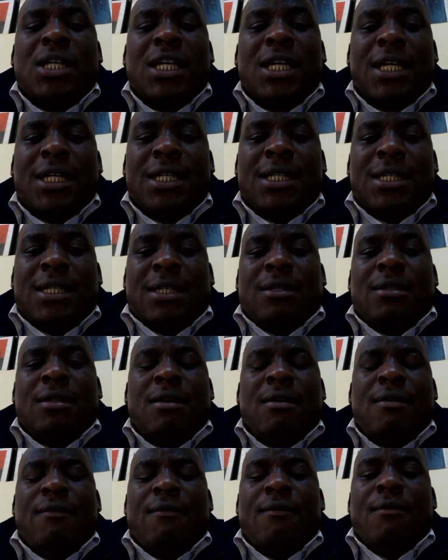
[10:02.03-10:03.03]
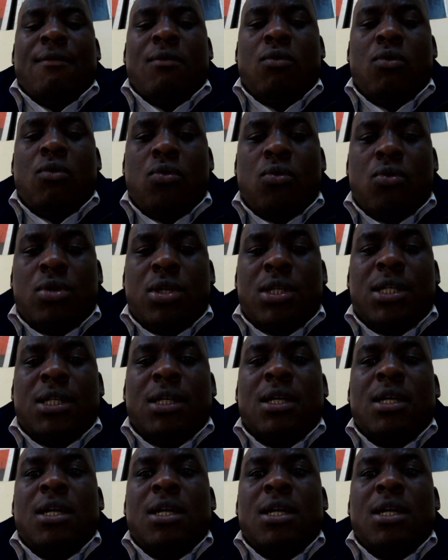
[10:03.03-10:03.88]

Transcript: generate good